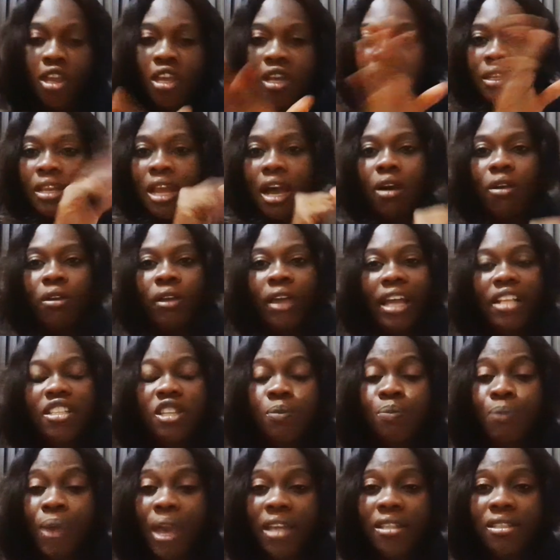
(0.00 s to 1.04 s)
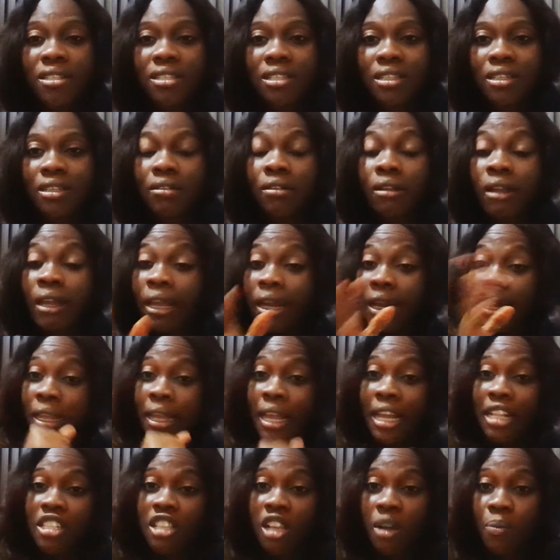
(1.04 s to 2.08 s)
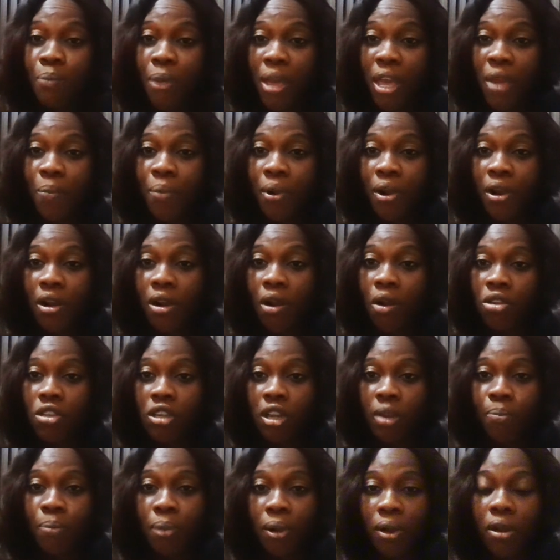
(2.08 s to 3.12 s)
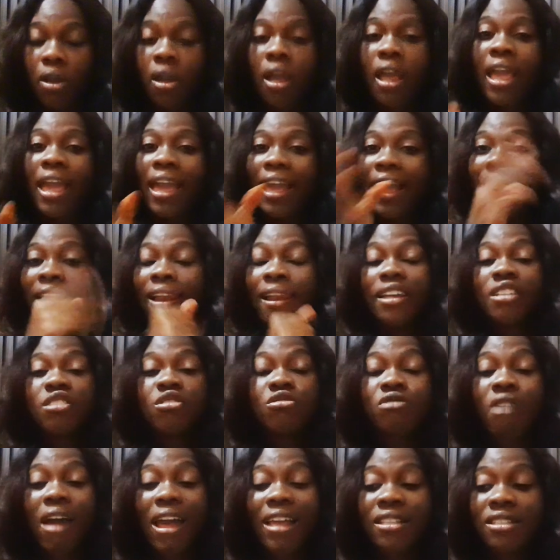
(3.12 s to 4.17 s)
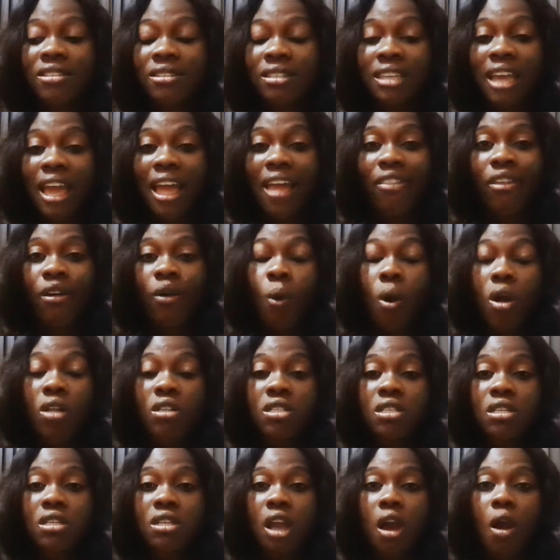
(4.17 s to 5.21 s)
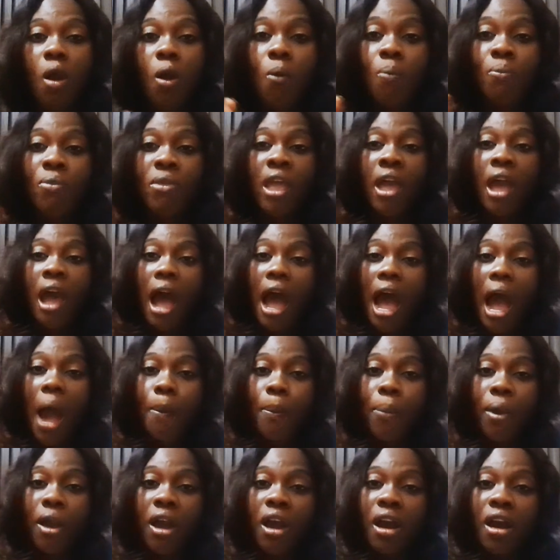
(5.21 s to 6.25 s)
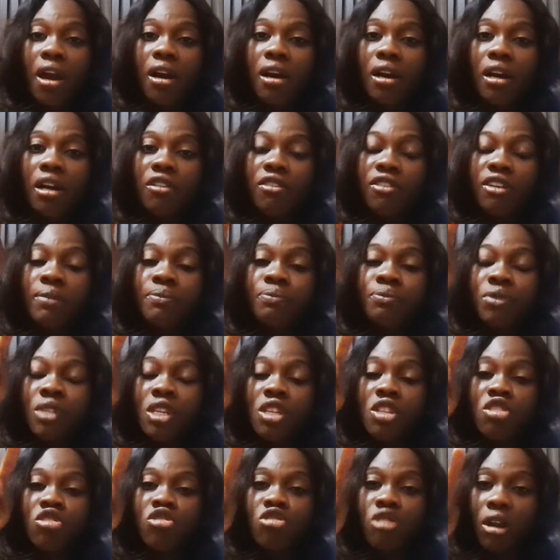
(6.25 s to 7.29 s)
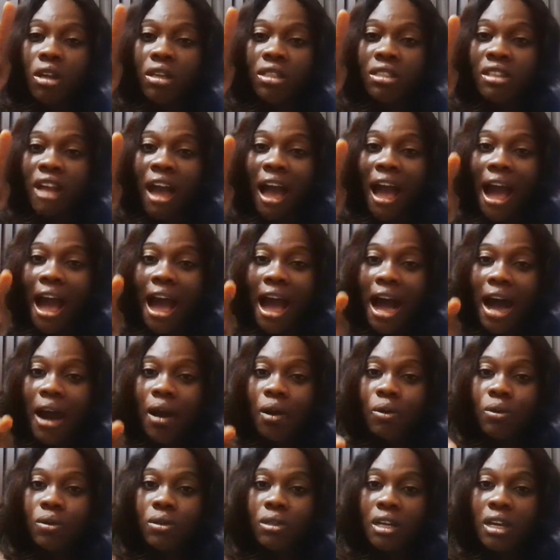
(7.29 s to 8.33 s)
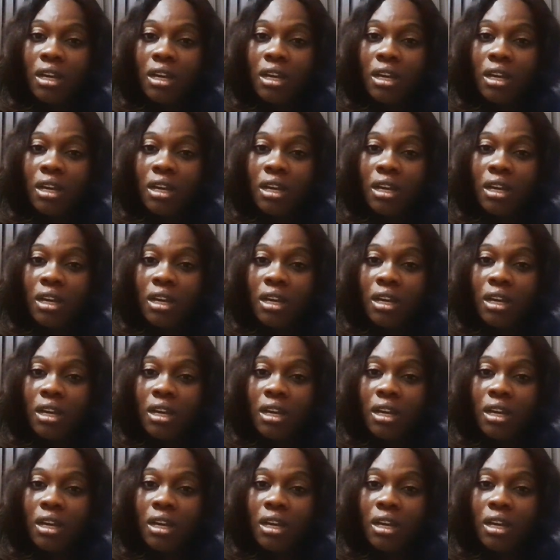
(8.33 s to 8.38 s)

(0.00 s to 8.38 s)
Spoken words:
Now get a pencil, get a paper or your book, and let's write together. 1 to go. Up curve, stroke down,